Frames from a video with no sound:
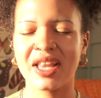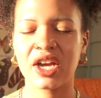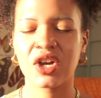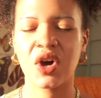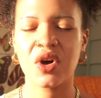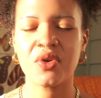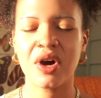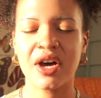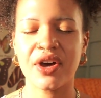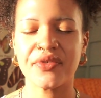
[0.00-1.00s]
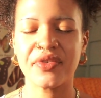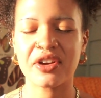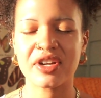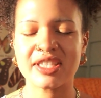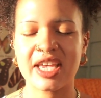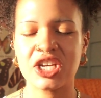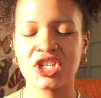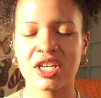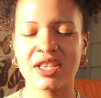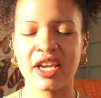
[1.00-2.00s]
let go of
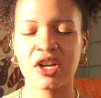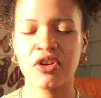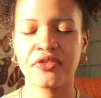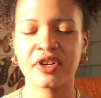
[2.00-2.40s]
irritation, let go of